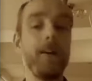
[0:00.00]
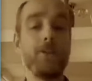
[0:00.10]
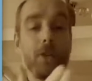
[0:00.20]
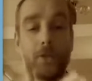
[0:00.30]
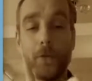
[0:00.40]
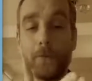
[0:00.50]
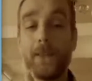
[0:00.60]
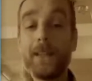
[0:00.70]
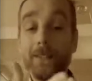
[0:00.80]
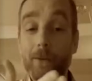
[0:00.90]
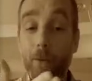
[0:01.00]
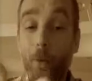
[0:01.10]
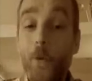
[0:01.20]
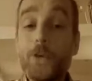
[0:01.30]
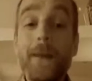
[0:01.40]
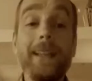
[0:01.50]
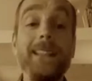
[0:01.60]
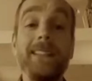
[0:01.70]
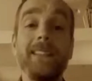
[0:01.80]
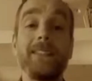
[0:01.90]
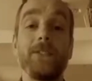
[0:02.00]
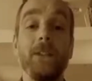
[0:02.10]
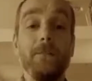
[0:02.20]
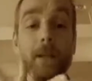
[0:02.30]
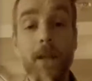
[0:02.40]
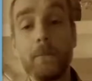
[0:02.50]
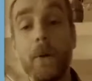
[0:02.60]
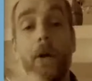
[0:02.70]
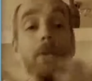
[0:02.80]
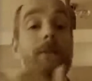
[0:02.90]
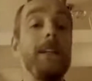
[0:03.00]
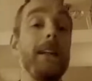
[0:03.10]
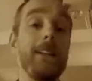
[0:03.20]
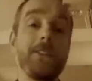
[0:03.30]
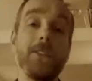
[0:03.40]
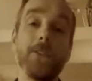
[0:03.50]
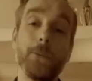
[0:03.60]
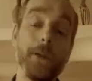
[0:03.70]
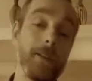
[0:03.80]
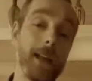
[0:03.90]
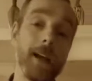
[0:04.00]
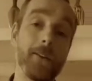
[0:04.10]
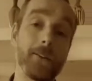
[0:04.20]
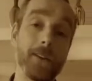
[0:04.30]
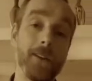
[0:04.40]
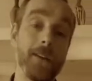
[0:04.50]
just from this automated system posting links to your Twitter account.